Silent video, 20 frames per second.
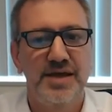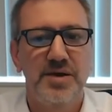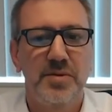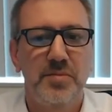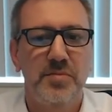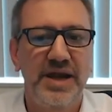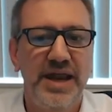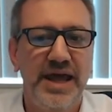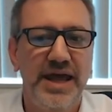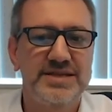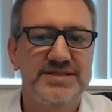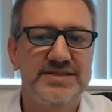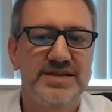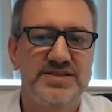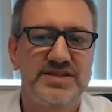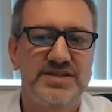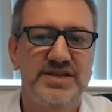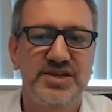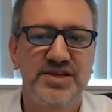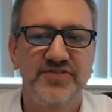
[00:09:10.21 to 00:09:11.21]
plays a
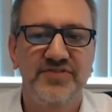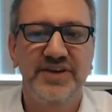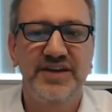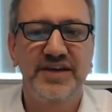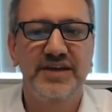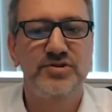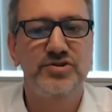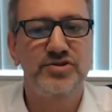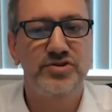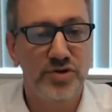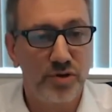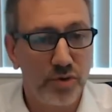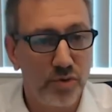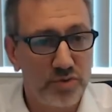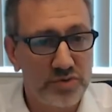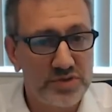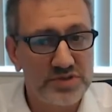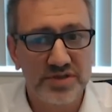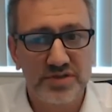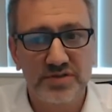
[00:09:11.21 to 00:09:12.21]
significant role
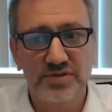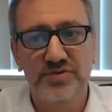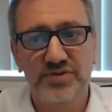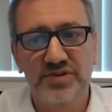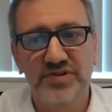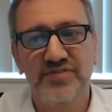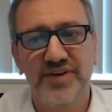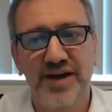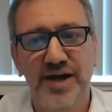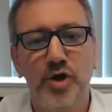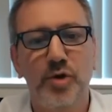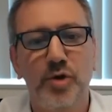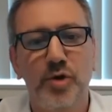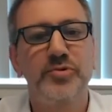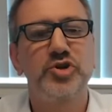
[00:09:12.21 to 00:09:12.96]
to develop